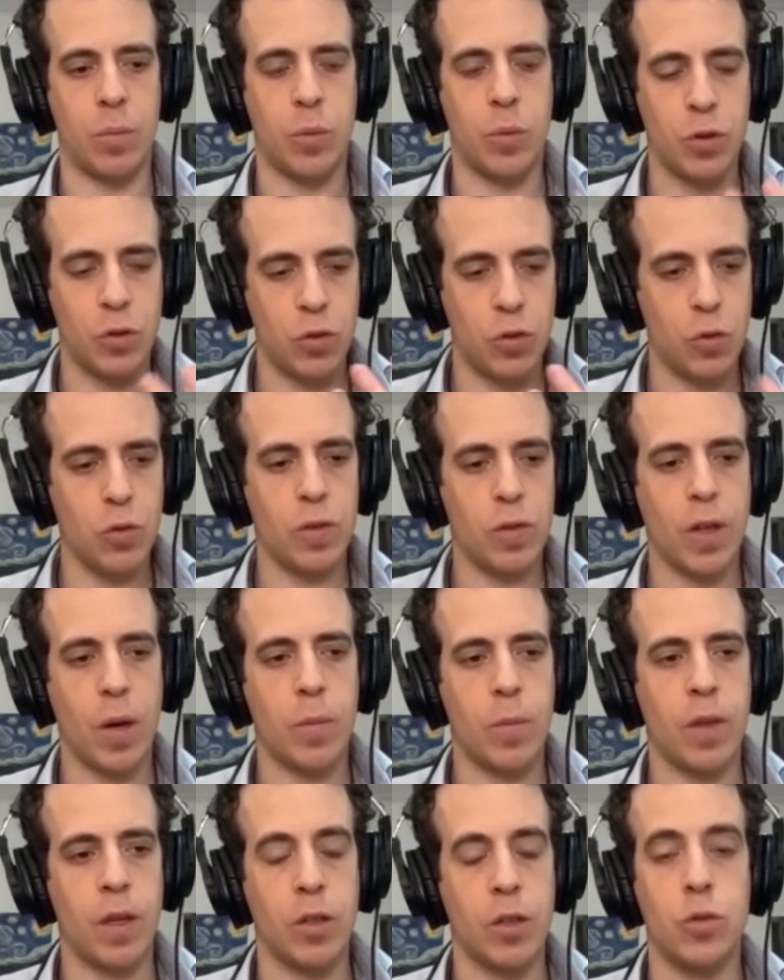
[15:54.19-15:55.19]
pursue
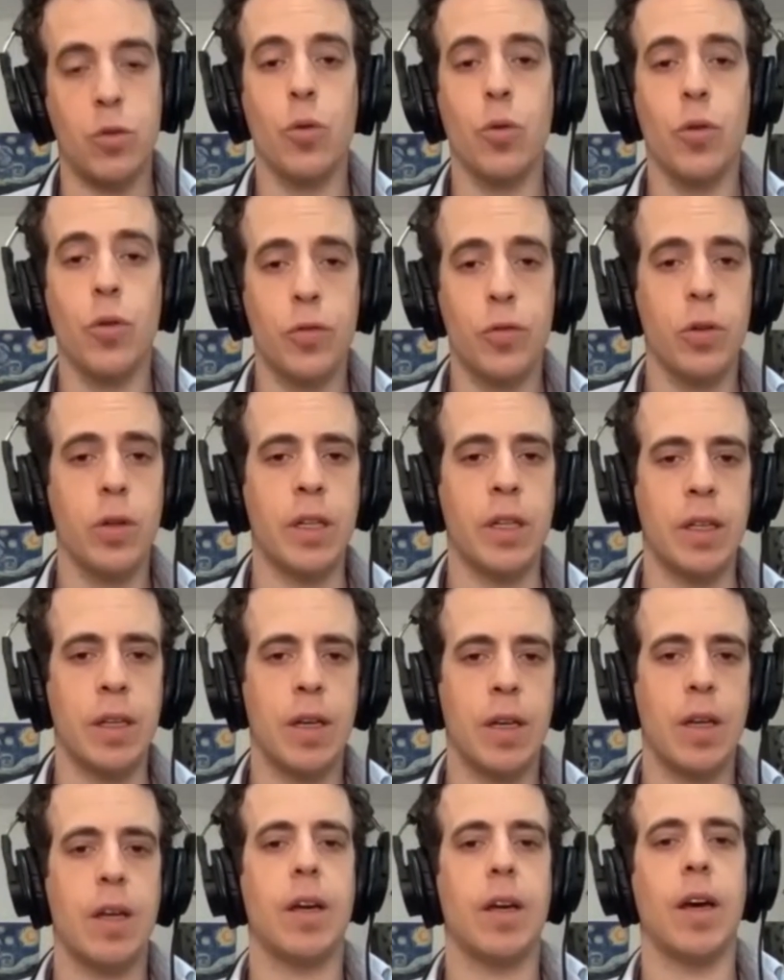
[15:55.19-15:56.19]
something truthfully
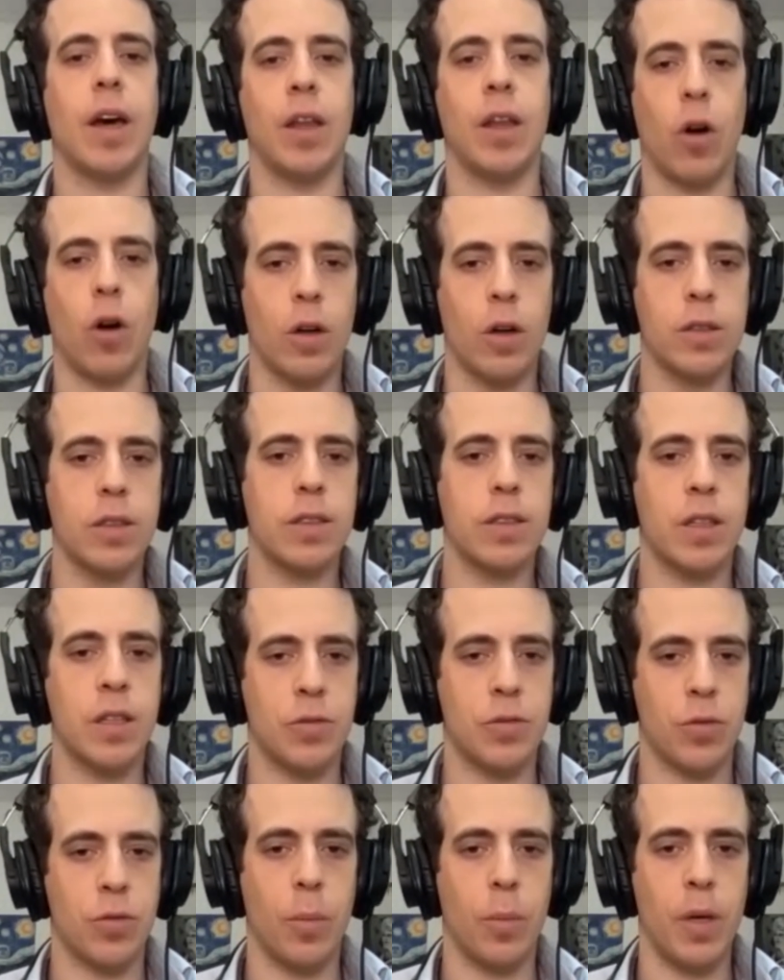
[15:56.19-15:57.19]
and honestly
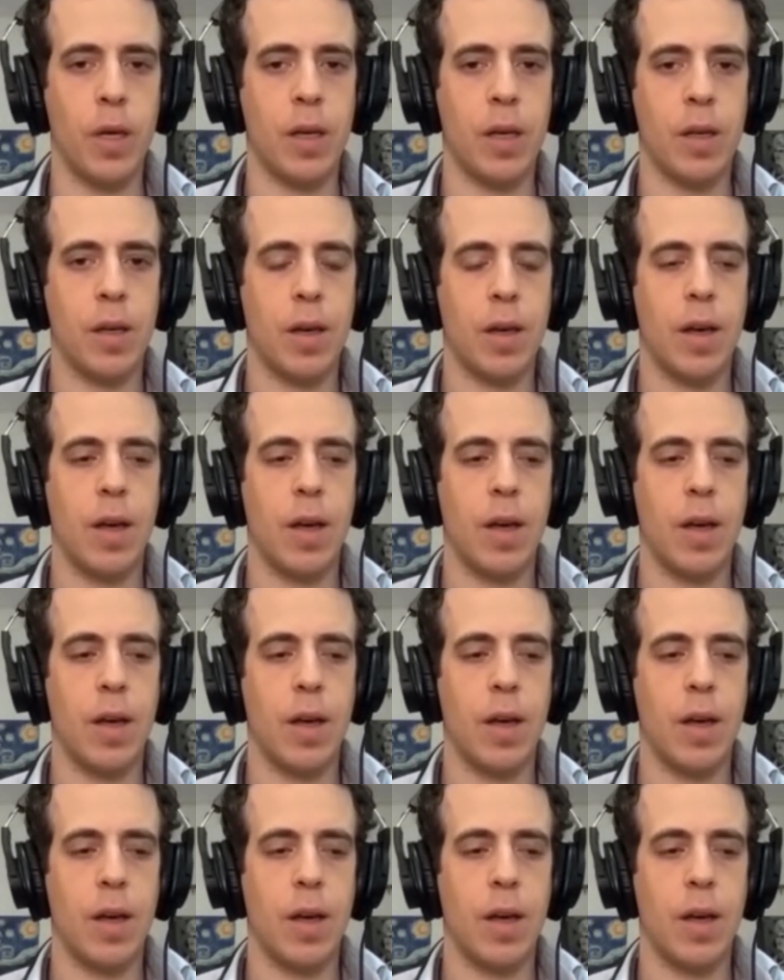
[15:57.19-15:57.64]
for me,